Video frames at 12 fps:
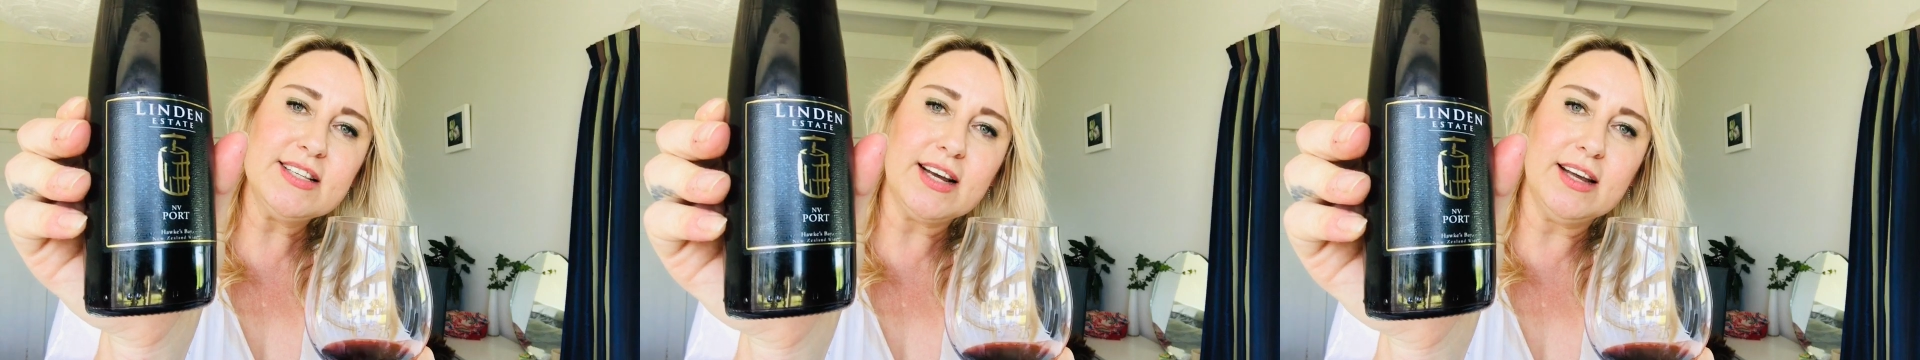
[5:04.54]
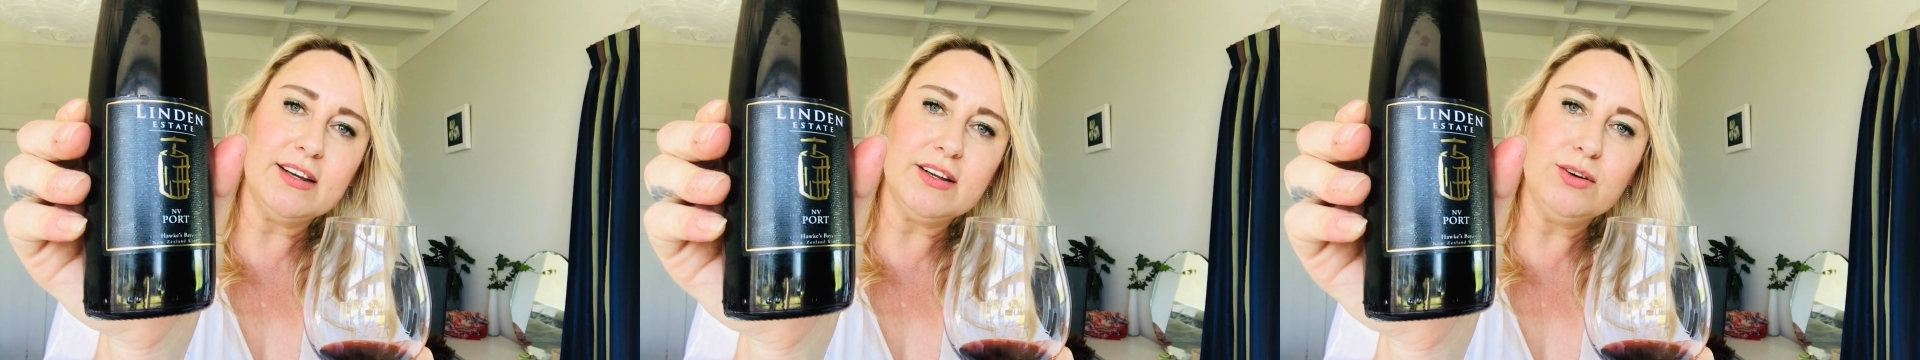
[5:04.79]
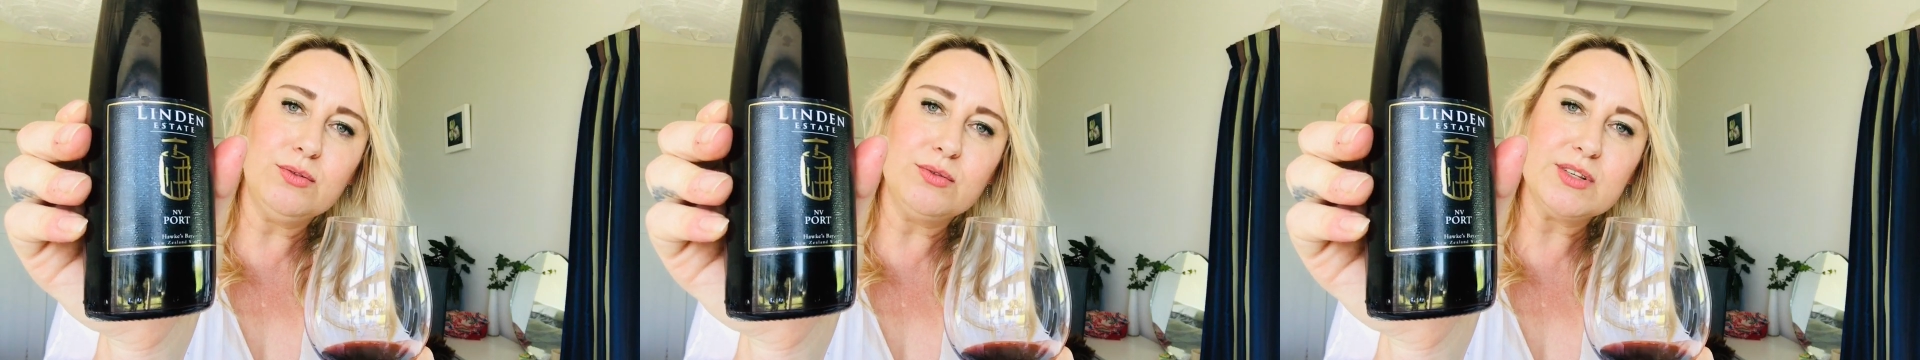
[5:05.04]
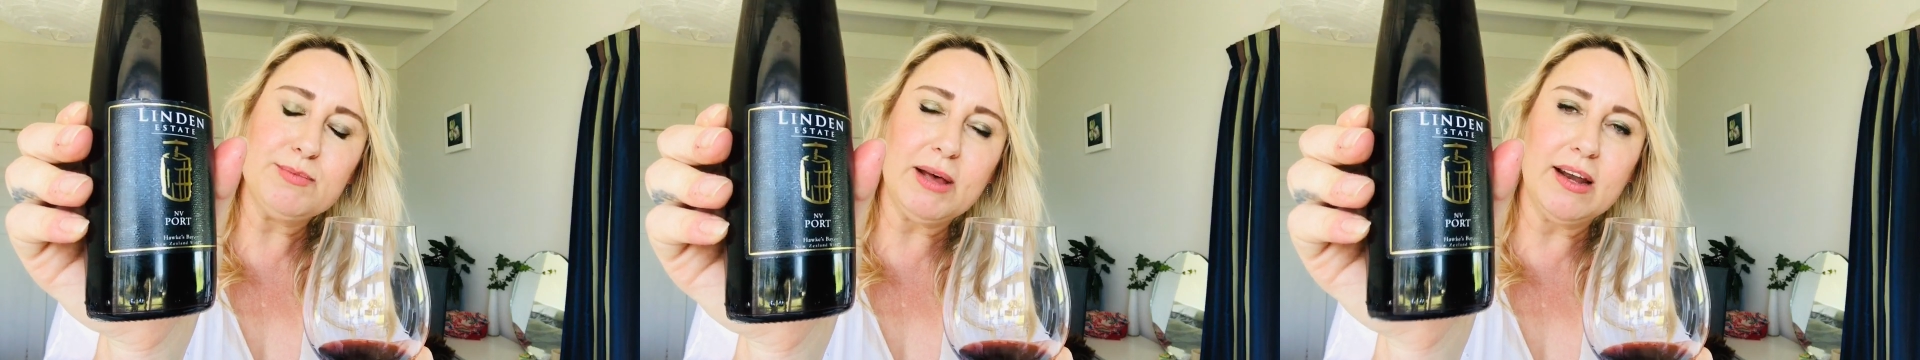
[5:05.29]
Estate in
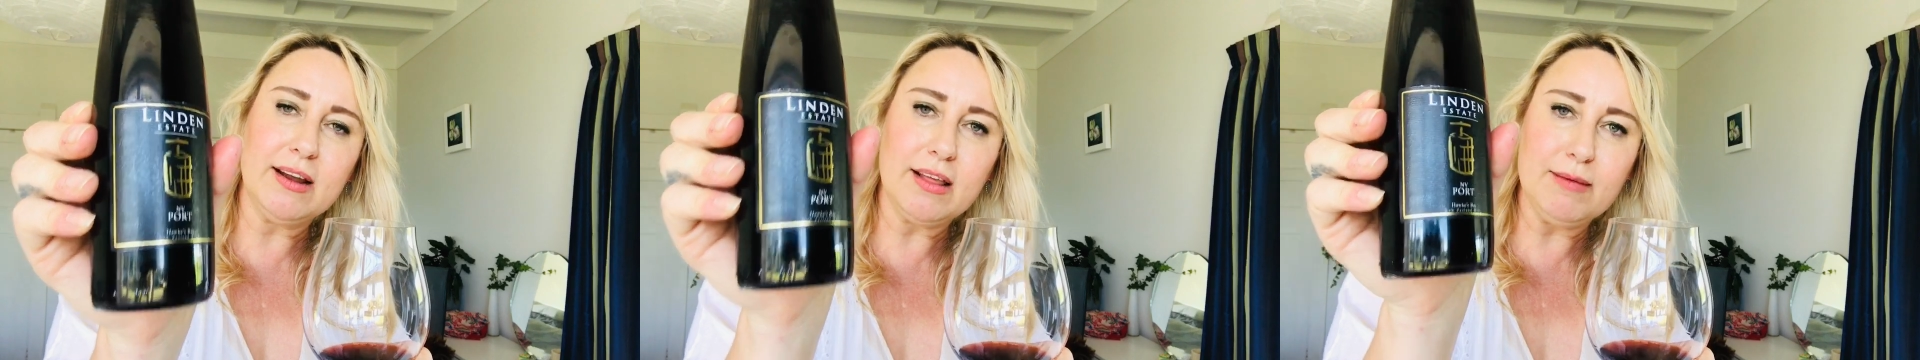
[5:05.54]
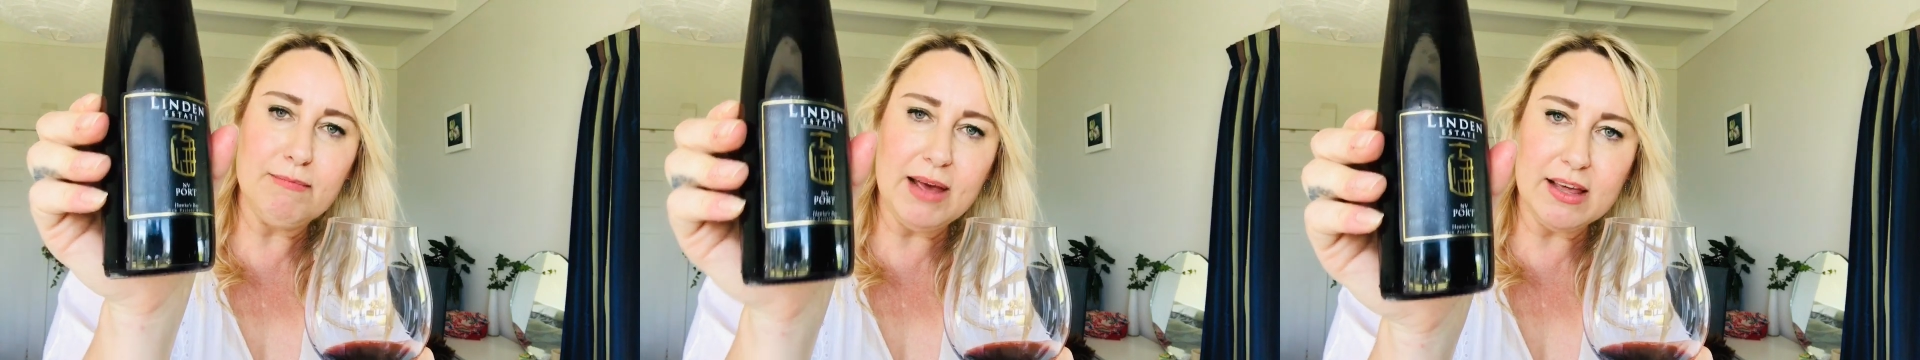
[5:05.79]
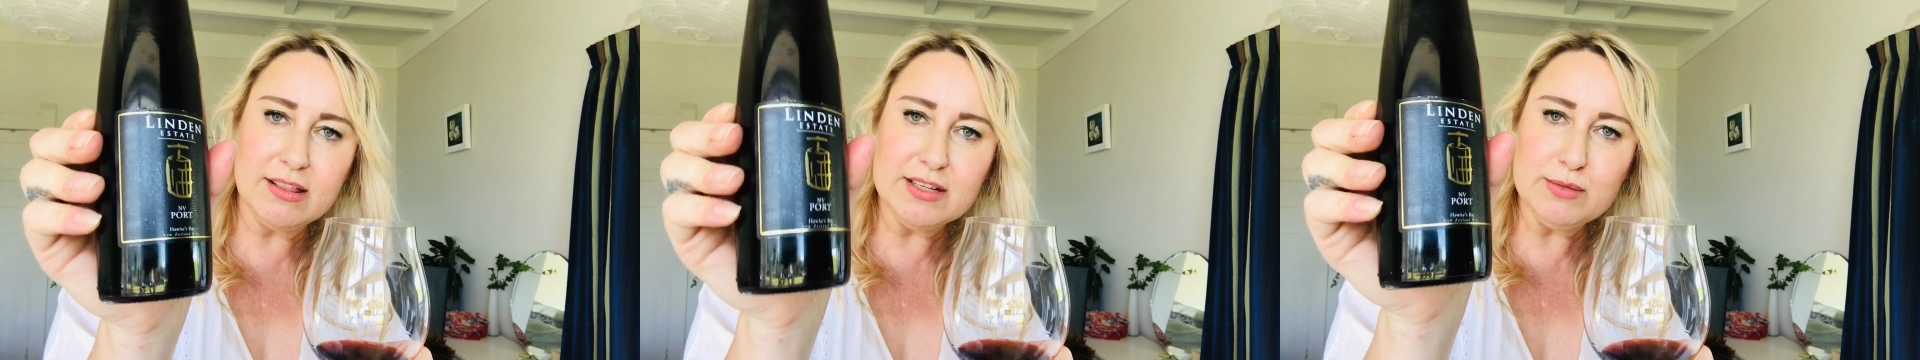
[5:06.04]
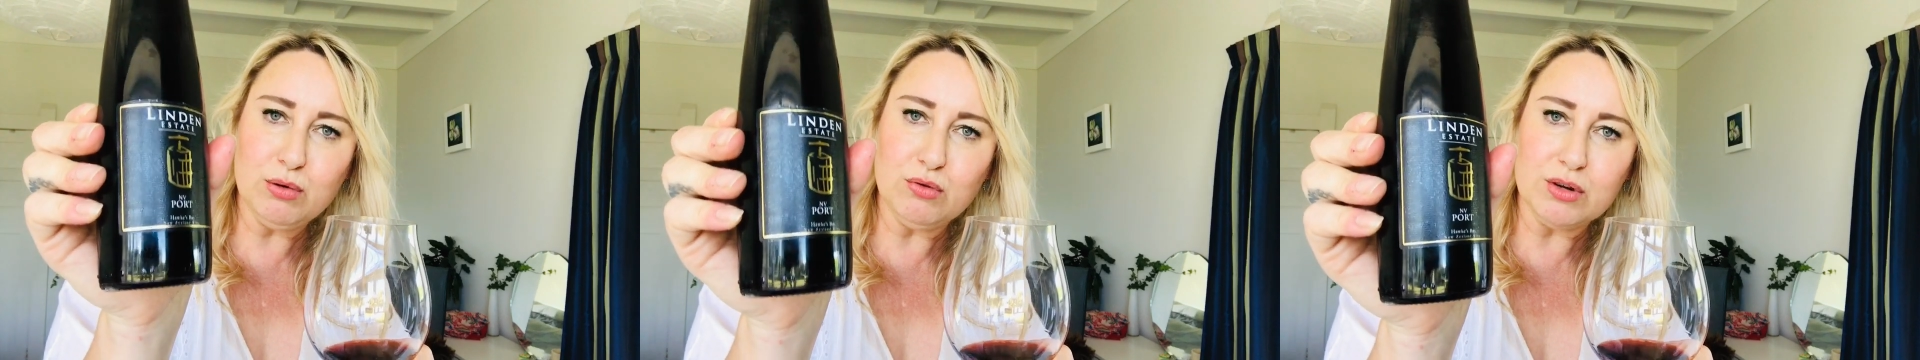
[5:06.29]
Hawke's Bay. Now, they make
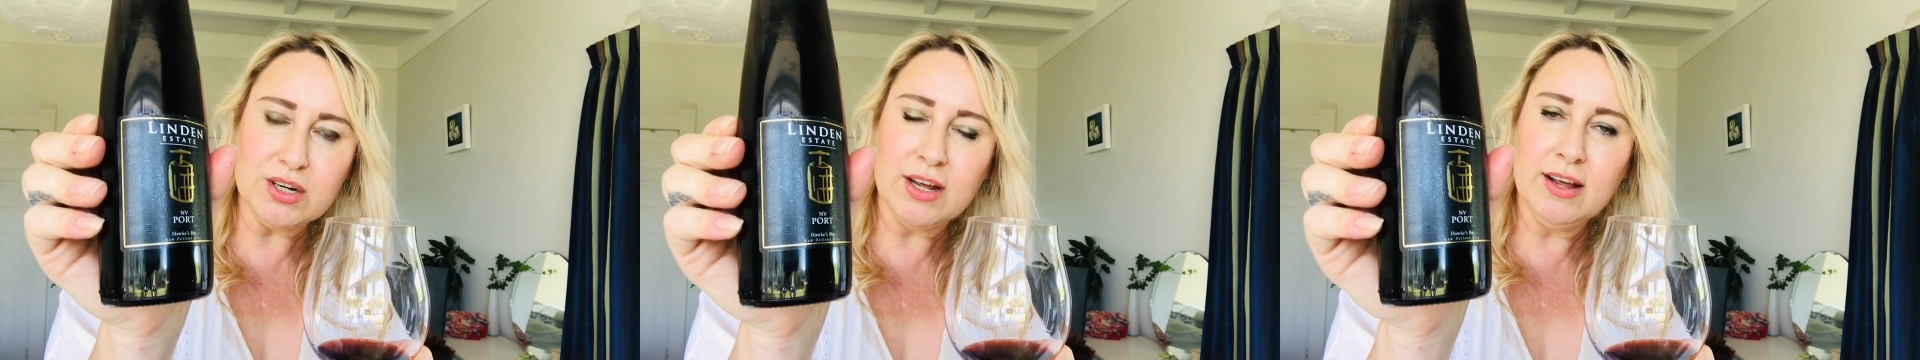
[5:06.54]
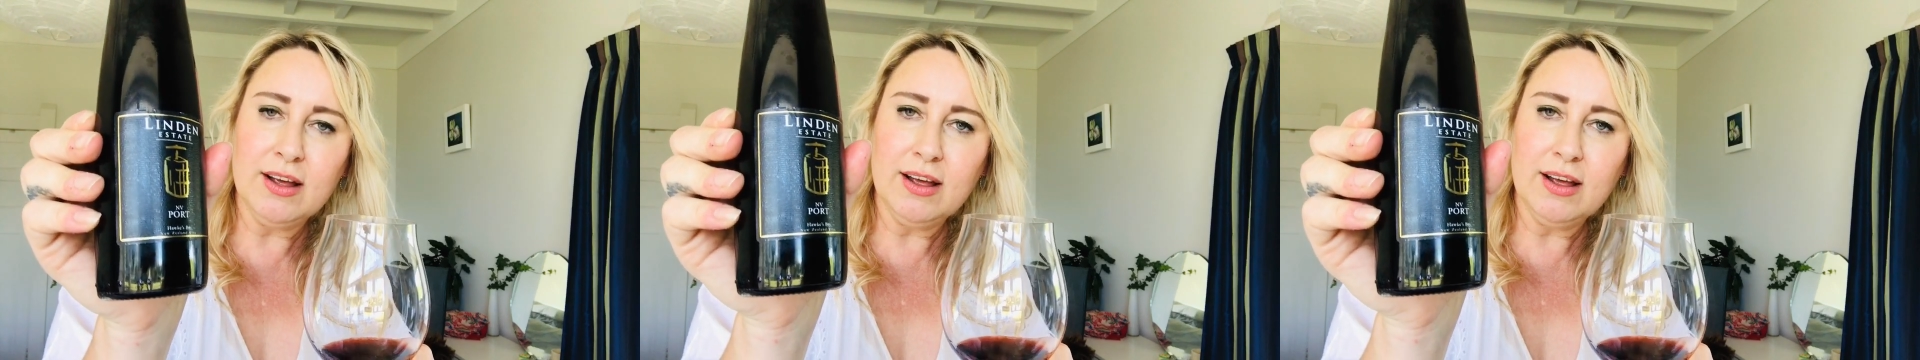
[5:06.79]
this port